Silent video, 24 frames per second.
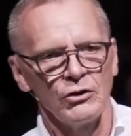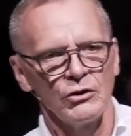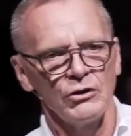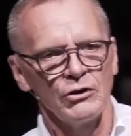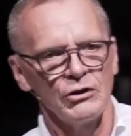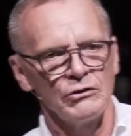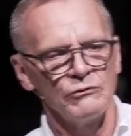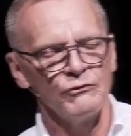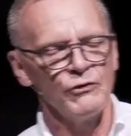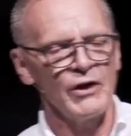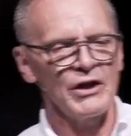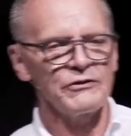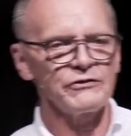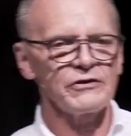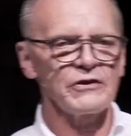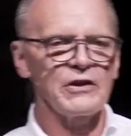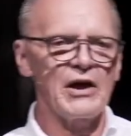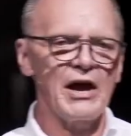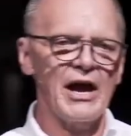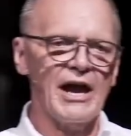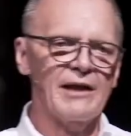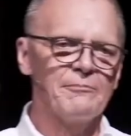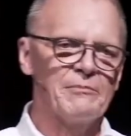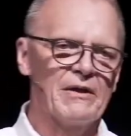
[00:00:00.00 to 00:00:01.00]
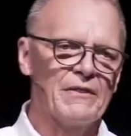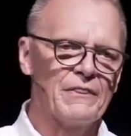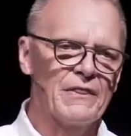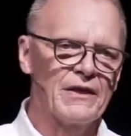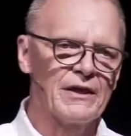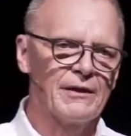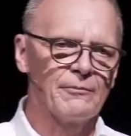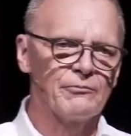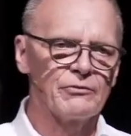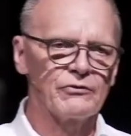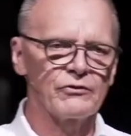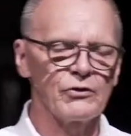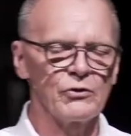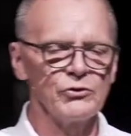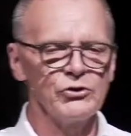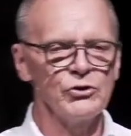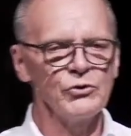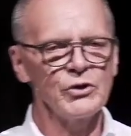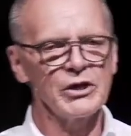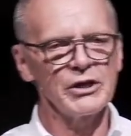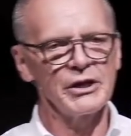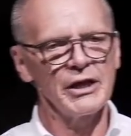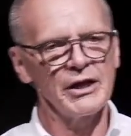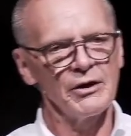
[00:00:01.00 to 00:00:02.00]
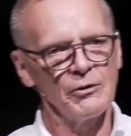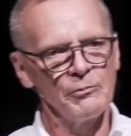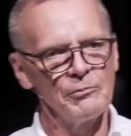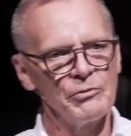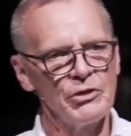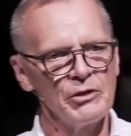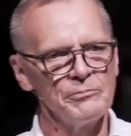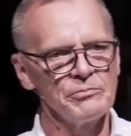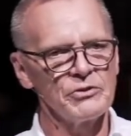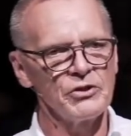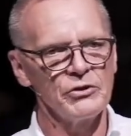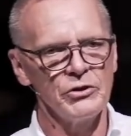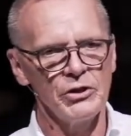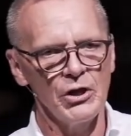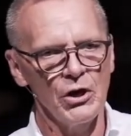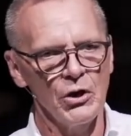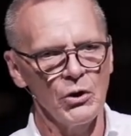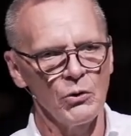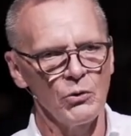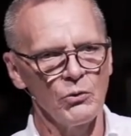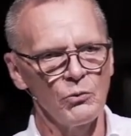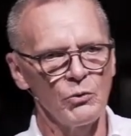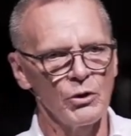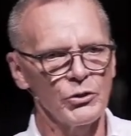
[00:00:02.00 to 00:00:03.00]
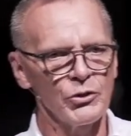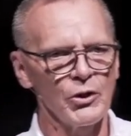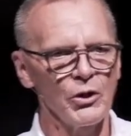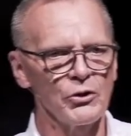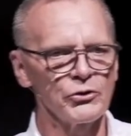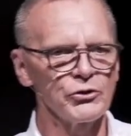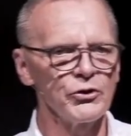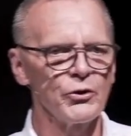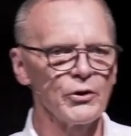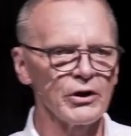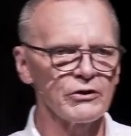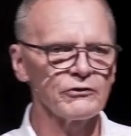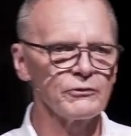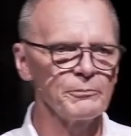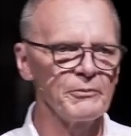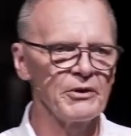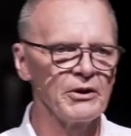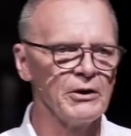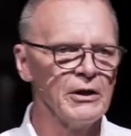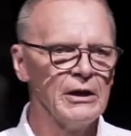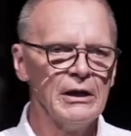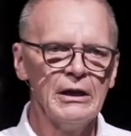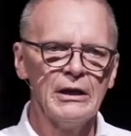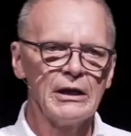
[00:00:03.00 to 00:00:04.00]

invest time in them so you can help them to know with all your experience.